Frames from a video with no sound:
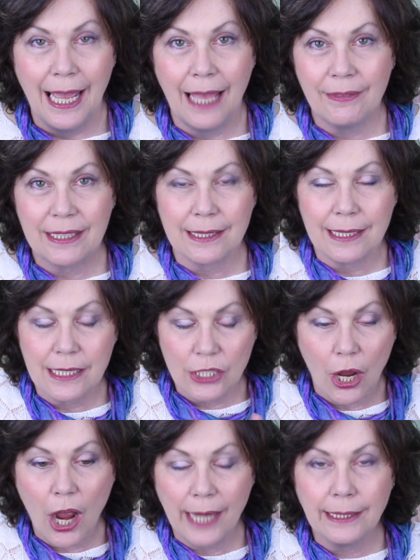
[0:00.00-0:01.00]
and there's this
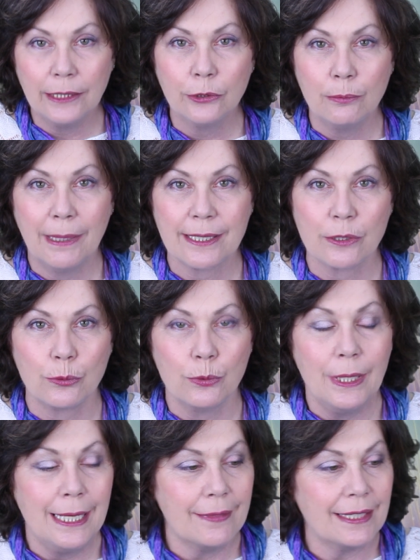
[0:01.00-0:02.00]
tiny little
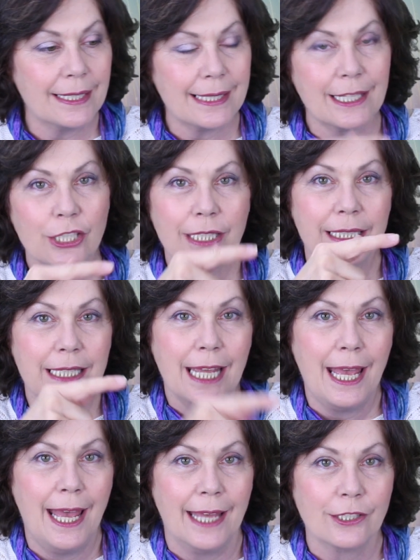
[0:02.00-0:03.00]
muscle that is actually
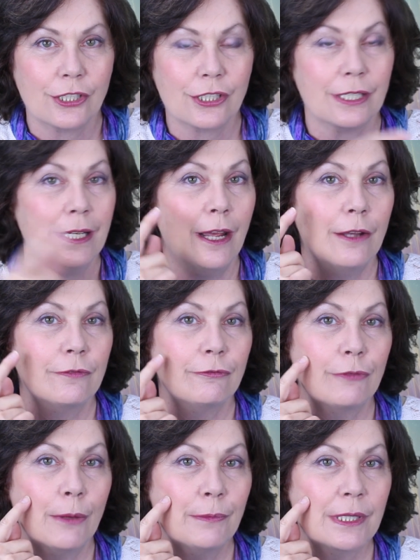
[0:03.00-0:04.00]
attached
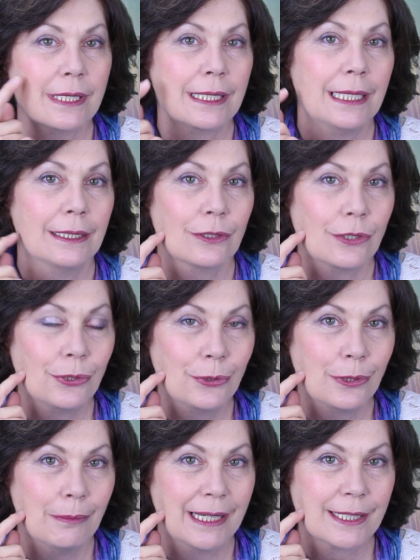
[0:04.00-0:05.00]
from the skin
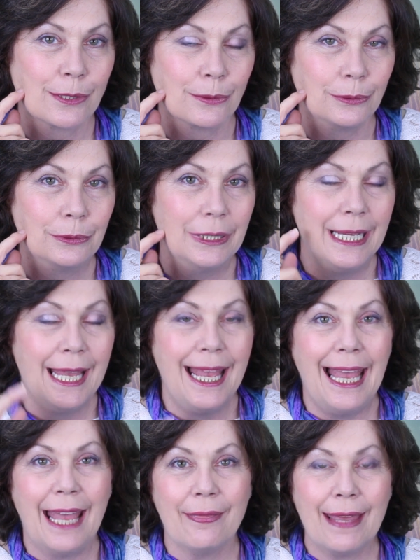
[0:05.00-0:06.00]
to the muscle,
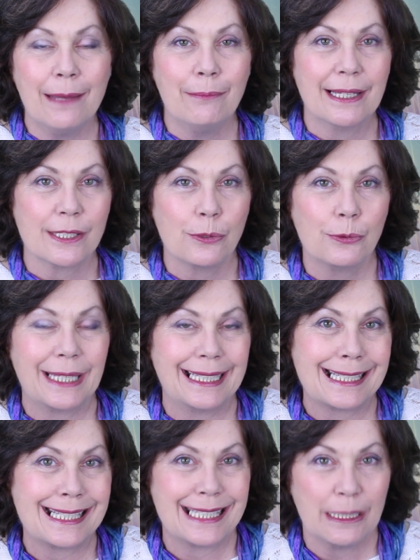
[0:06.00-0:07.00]
and that muscle
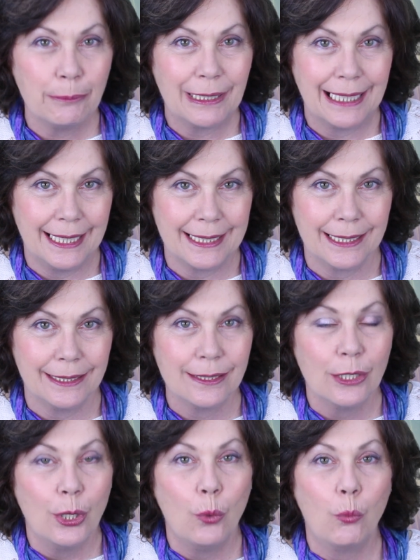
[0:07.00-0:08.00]
gets
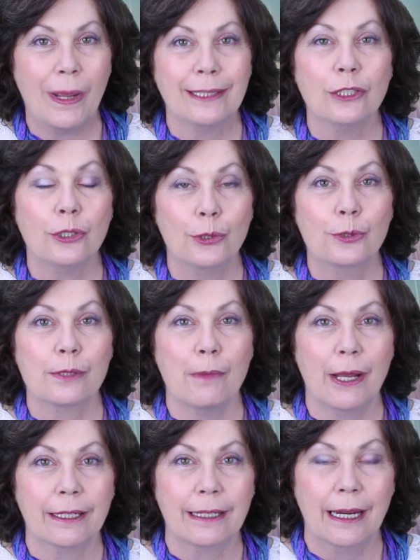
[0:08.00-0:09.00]
stimulated when you use
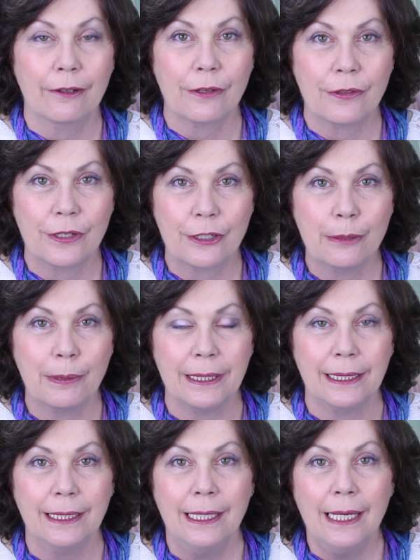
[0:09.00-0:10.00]
microcurrent
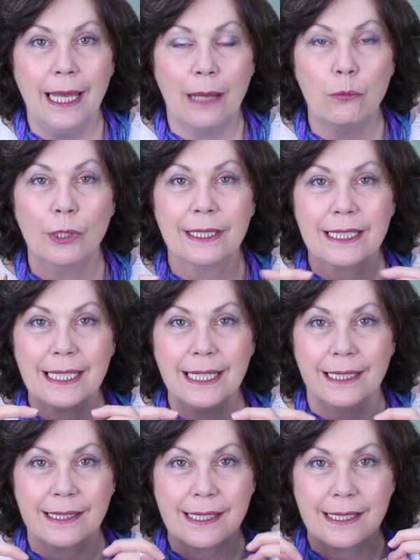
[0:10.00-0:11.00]
therapy. And what it
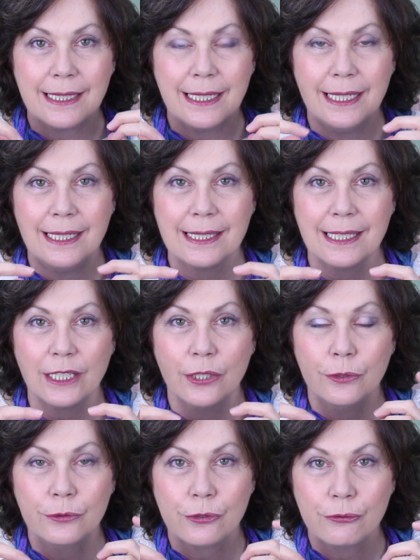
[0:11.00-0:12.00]
does is it
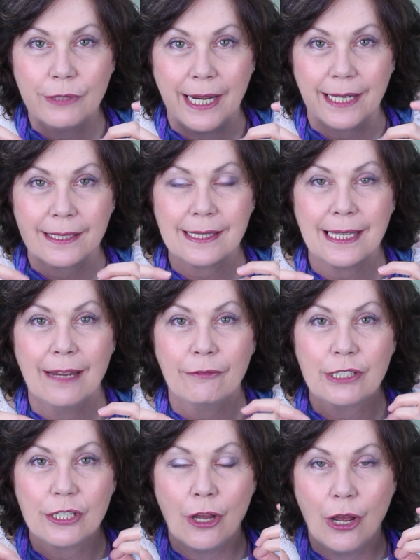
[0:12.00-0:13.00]
contracts
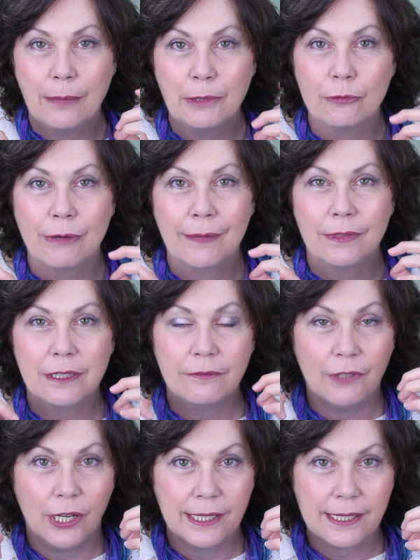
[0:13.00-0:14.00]
every time you run the
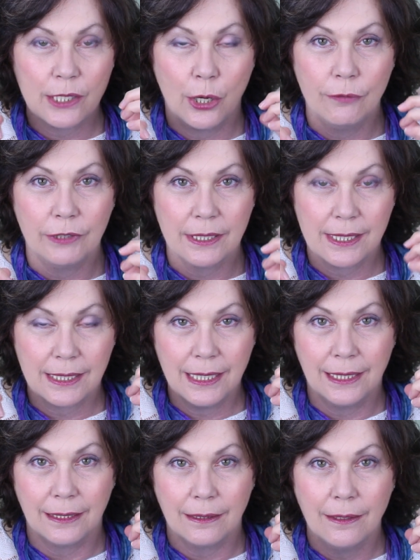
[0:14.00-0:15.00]
device over your
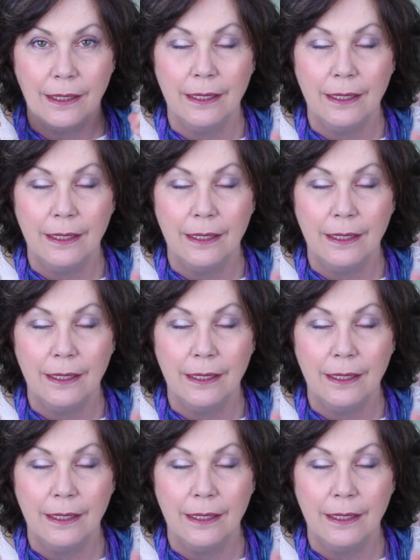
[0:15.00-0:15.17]
skin.